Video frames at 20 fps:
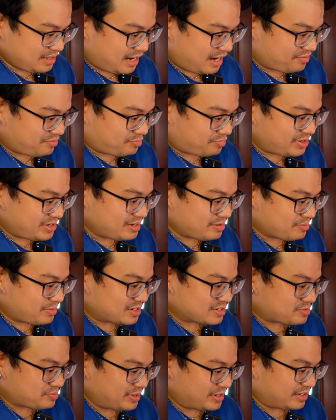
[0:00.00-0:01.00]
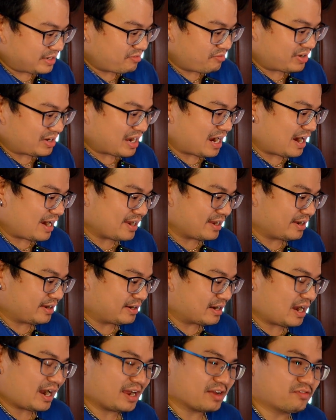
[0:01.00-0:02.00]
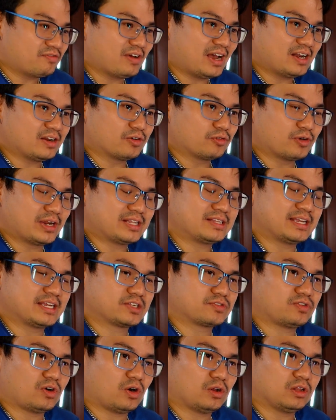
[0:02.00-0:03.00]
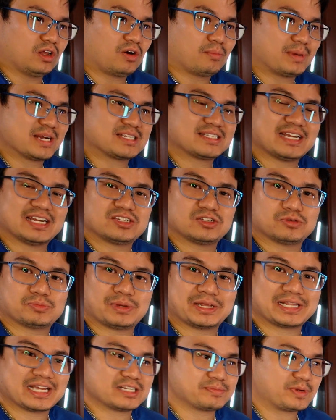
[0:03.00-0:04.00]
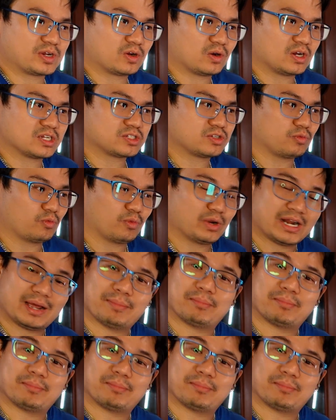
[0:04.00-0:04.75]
I've pretty much been giving higher and higher value ratings for a lot of my statues, but that's because when I